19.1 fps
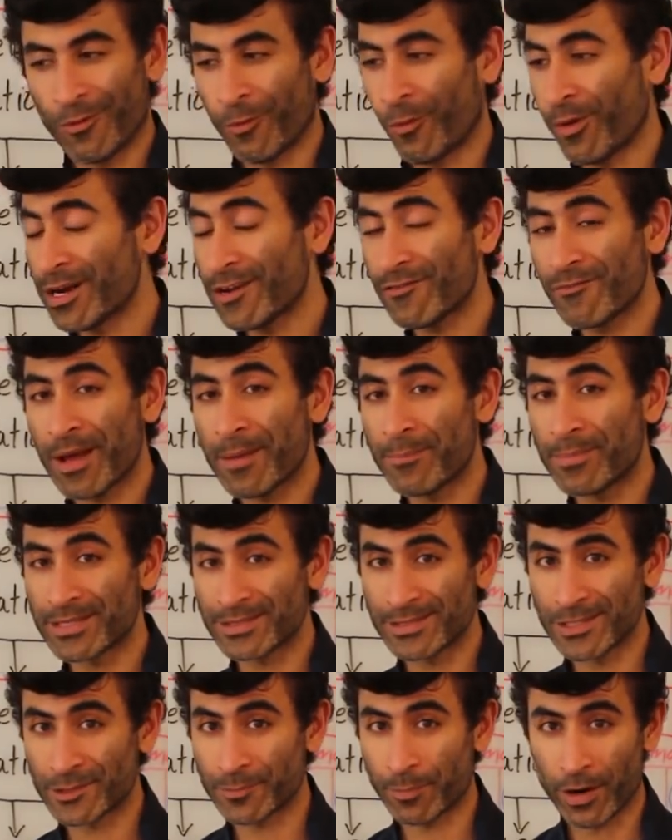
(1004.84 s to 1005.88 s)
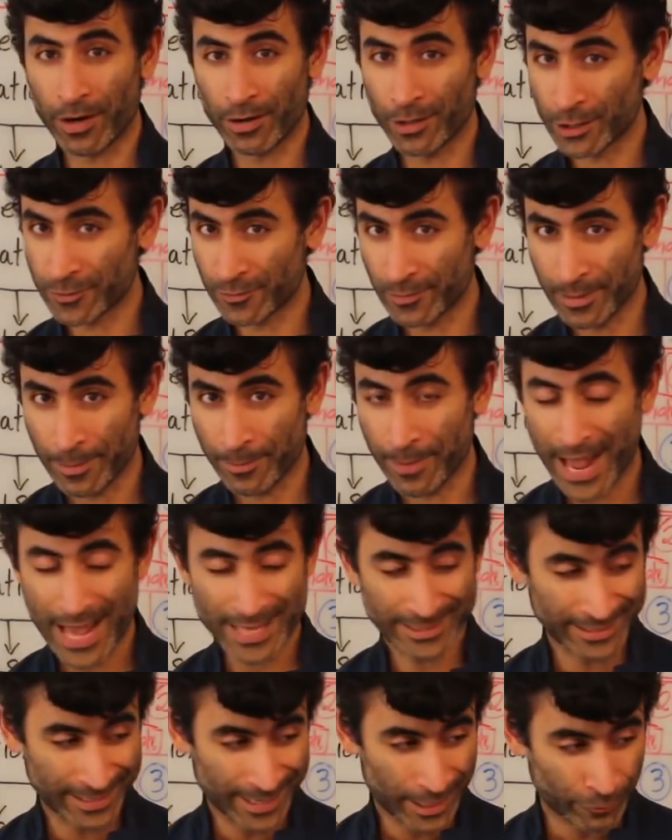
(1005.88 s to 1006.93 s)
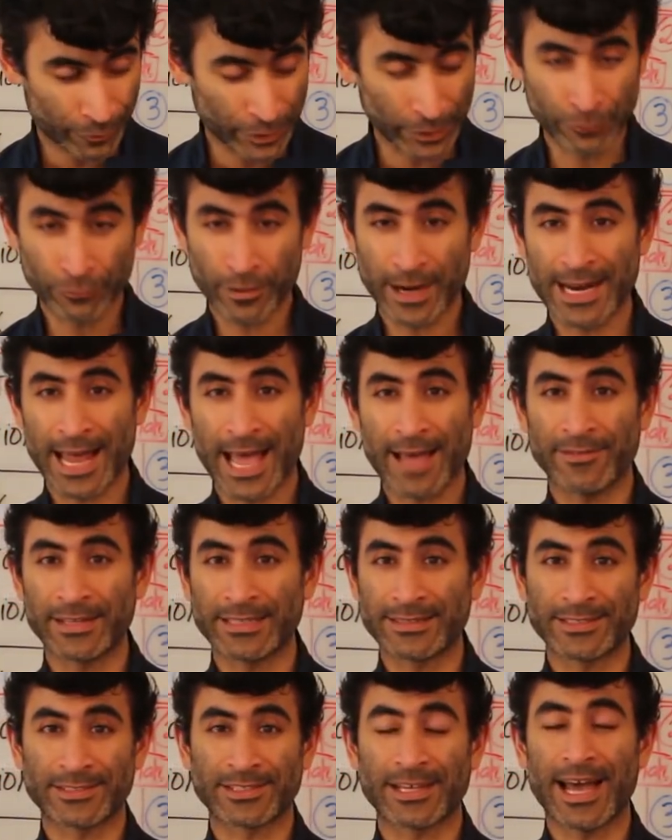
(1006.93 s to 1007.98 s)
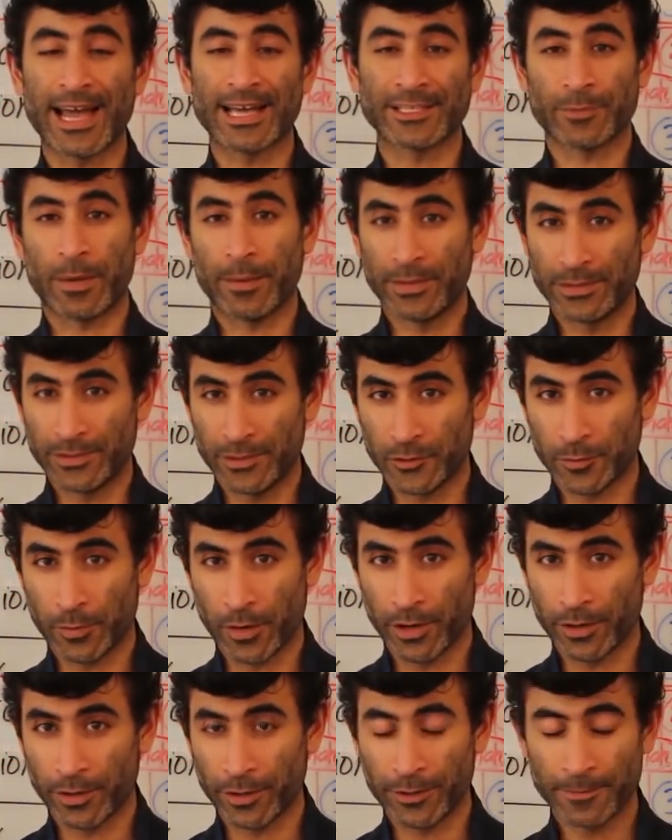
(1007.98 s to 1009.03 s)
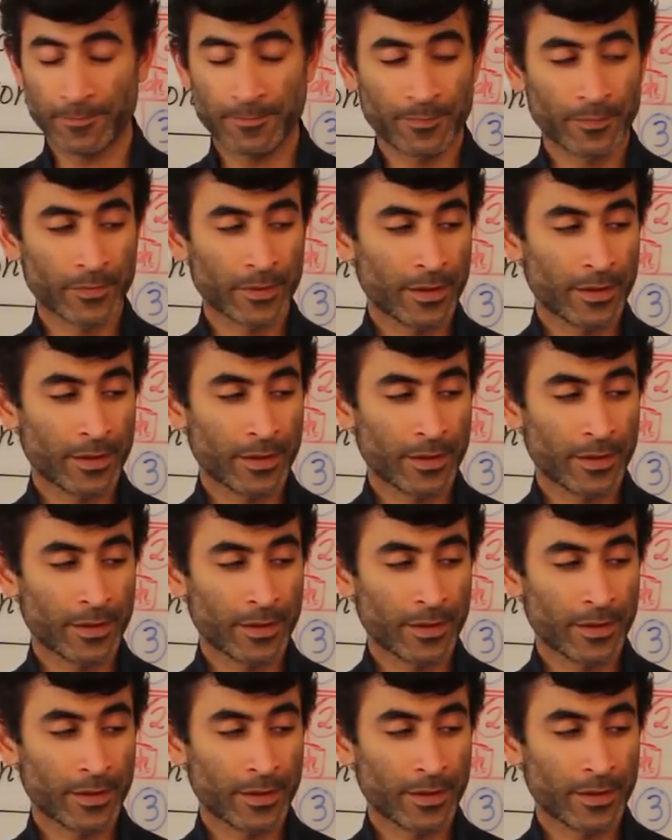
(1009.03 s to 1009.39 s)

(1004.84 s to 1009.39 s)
one of my business partners from the past, and I regret having this guy as my business partner.